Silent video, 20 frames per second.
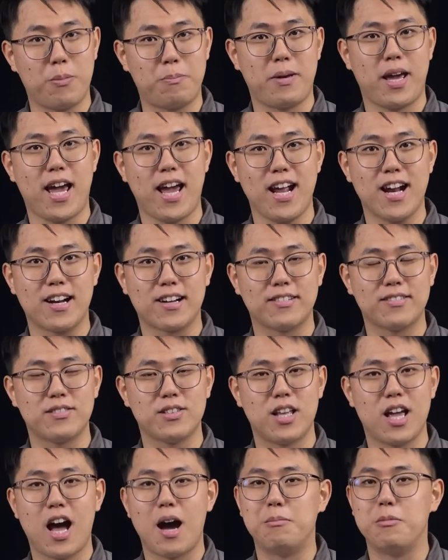phone repair.
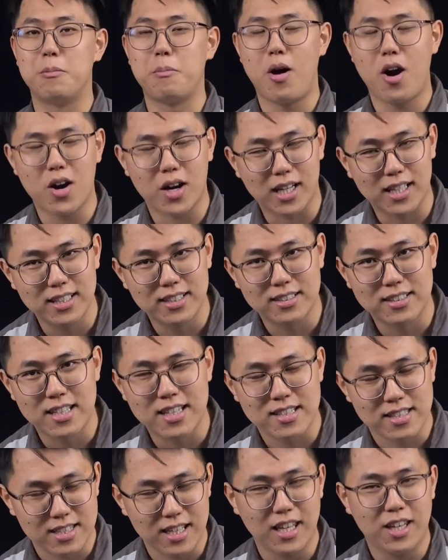I'm Mark.
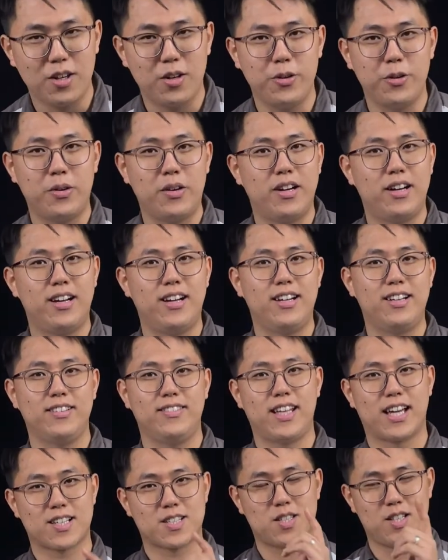See you
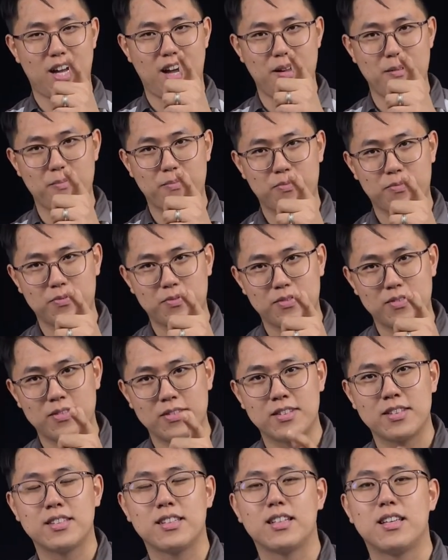next time.
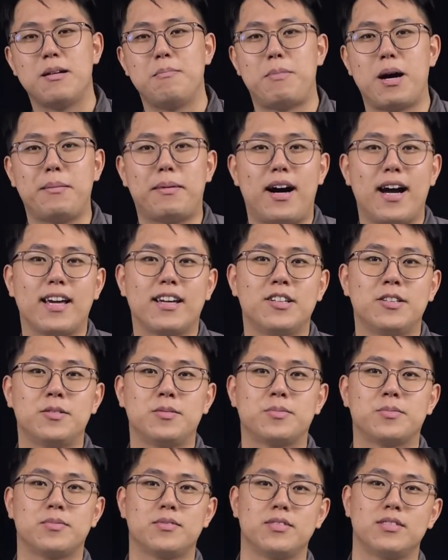
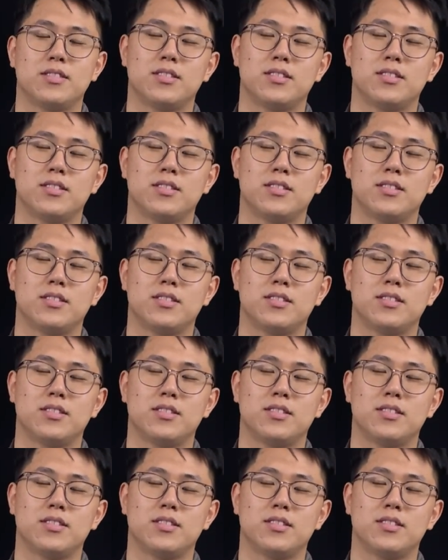Bye-bye.